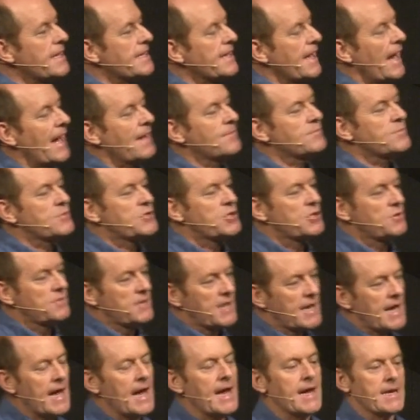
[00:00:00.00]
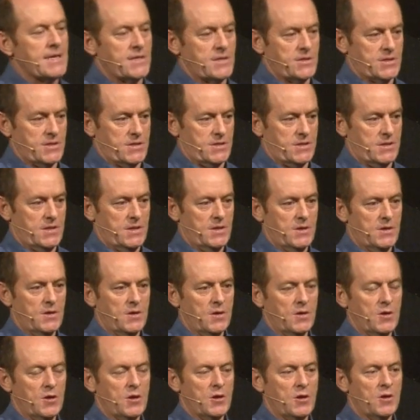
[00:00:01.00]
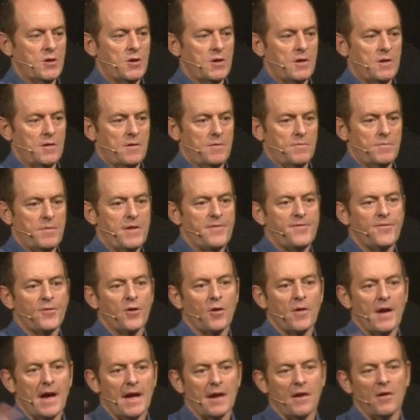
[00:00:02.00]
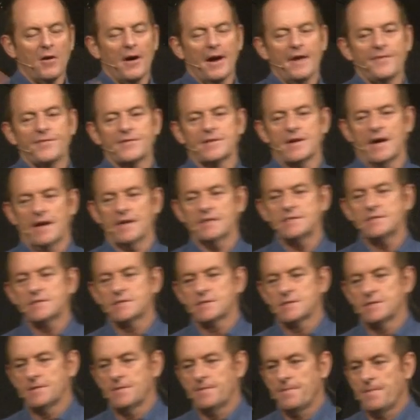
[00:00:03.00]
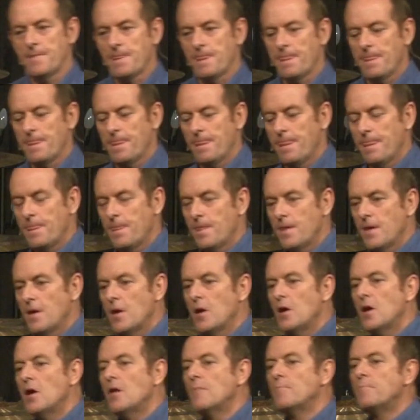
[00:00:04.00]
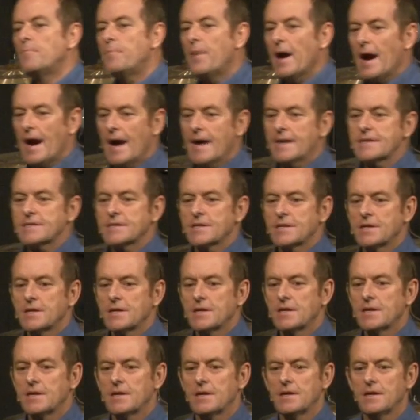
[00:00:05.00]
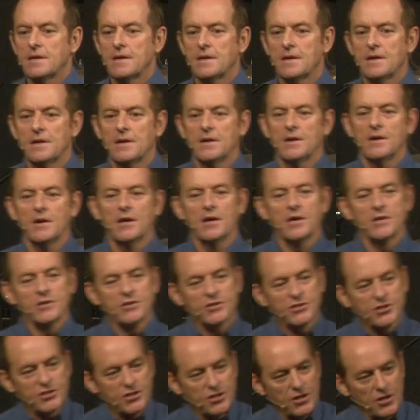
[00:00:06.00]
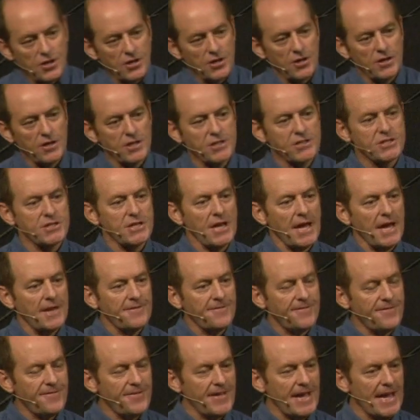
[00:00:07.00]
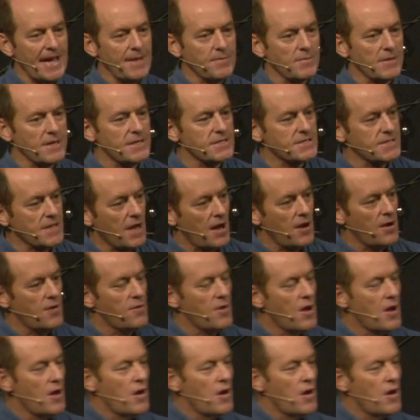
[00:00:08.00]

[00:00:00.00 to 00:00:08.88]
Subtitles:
come to an end before our life does. But church and family, so